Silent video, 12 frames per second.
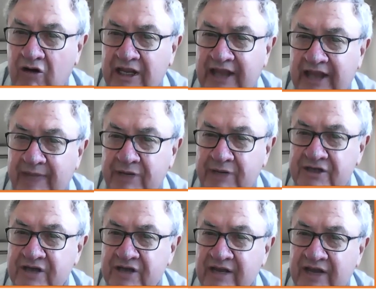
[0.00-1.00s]

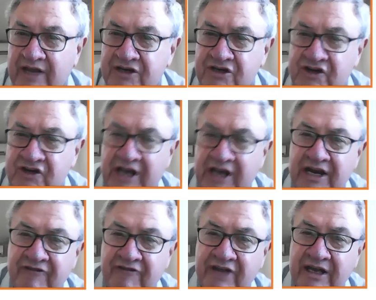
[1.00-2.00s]
damage, there's a
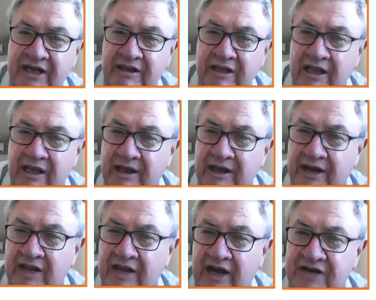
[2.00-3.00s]
significant
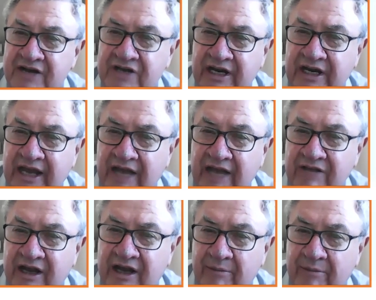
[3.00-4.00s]
reduction in
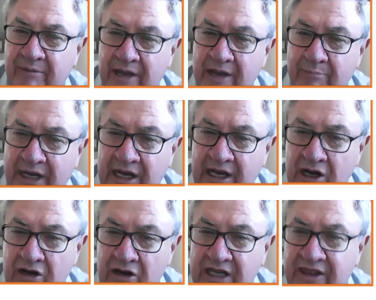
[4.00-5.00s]
outcome. But
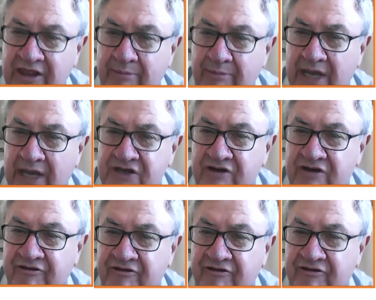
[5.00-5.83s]
look at the massive